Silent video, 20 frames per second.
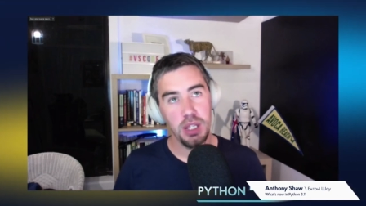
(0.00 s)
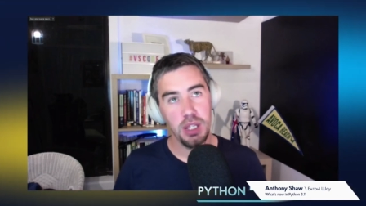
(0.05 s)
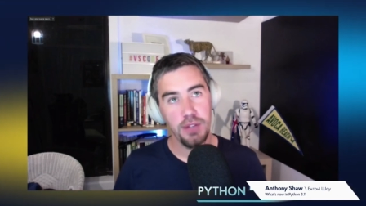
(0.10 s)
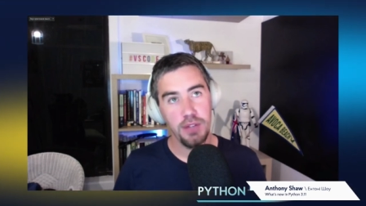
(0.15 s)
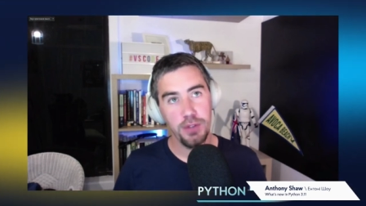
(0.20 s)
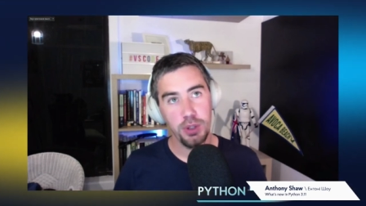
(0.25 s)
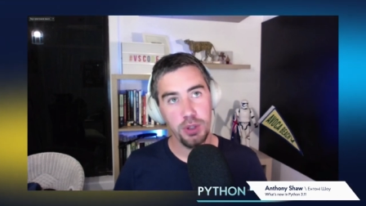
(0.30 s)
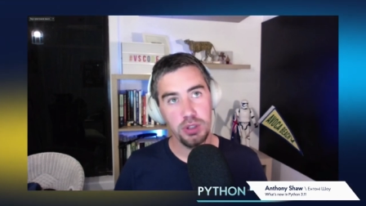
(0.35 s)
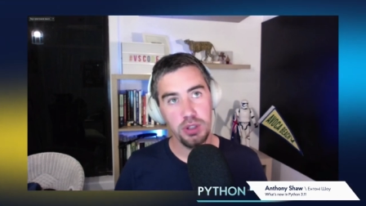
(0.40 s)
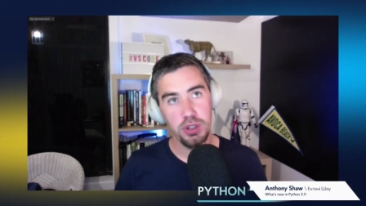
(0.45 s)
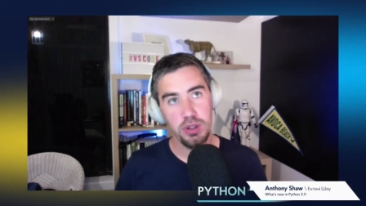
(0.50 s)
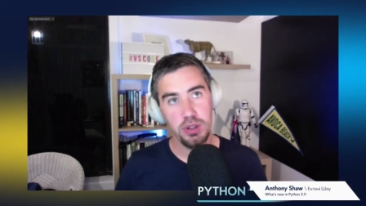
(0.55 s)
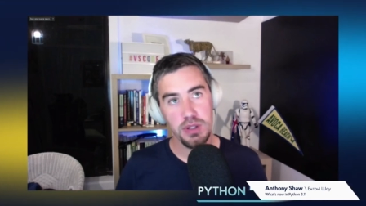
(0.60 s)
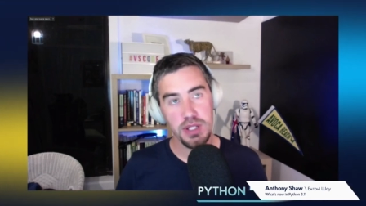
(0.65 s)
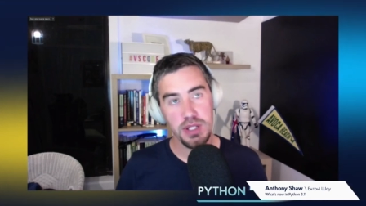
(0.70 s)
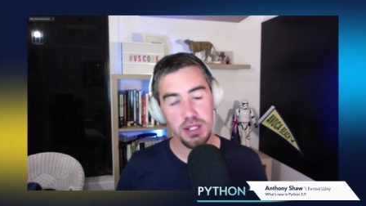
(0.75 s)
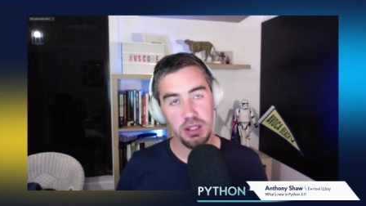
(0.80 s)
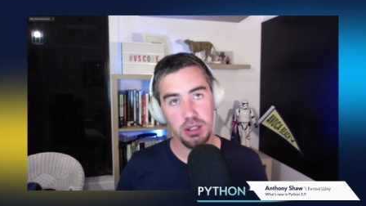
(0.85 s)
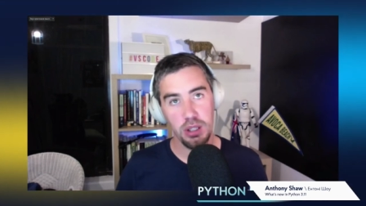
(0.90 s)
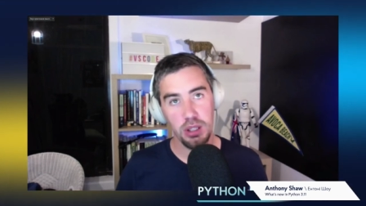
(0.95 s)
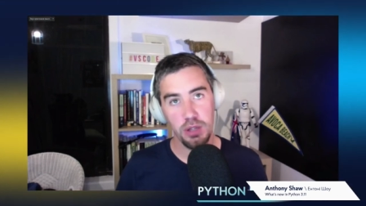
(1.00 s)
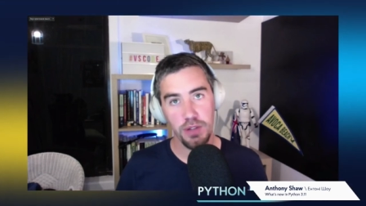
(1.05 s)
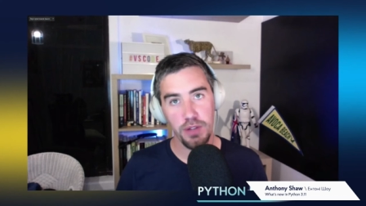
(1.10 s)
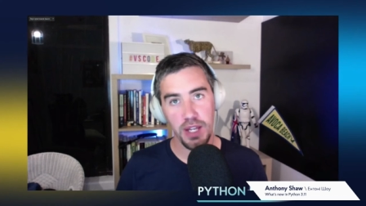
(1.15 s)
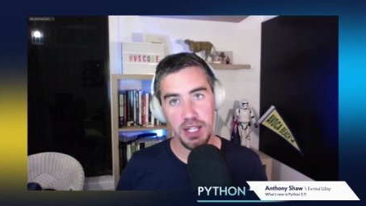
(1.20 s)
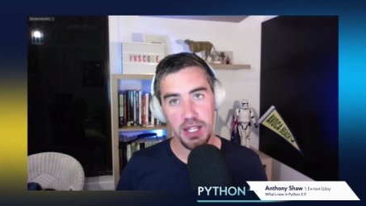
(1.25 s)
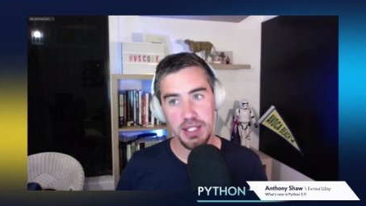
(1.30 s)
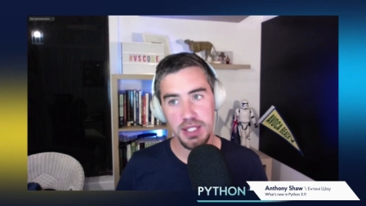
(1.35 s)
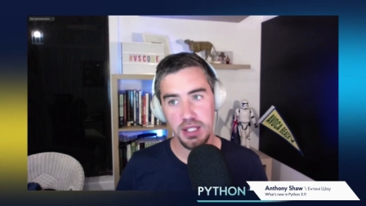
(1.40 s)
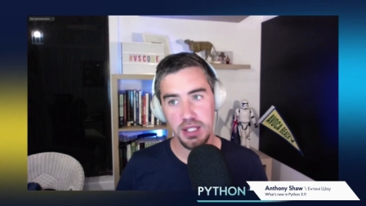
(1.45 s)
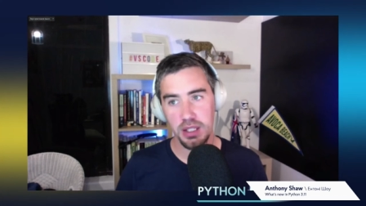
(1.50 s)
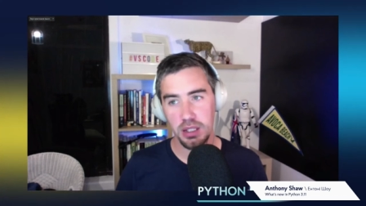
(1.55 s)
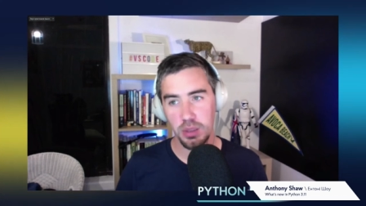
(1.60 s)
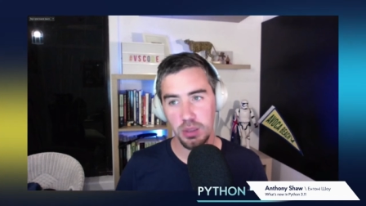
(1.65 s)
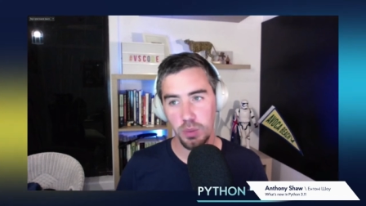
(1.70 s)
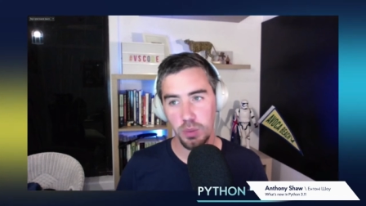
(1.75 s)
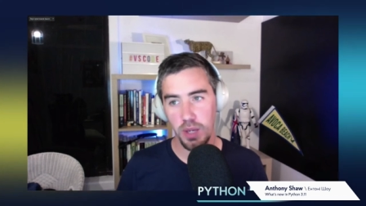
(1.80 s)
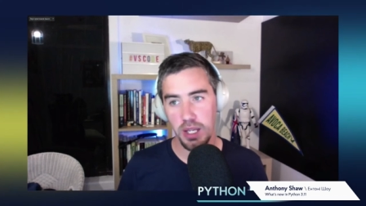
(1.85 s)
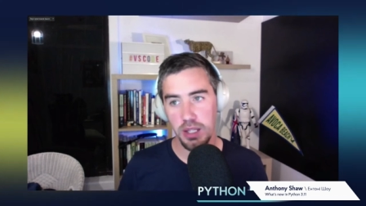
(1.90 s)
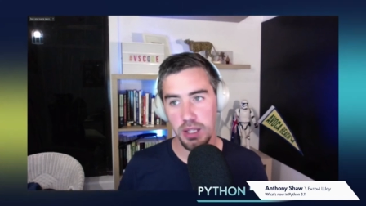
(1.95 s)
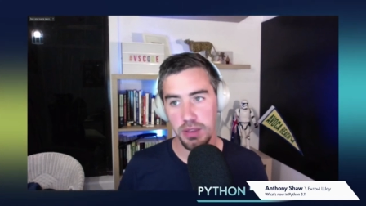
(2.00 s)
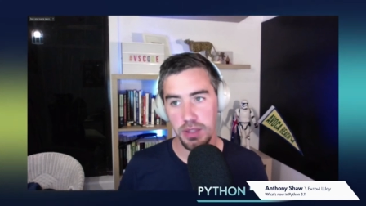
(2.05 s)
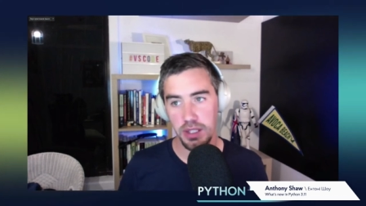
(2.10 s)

if you're using a lot of async and await,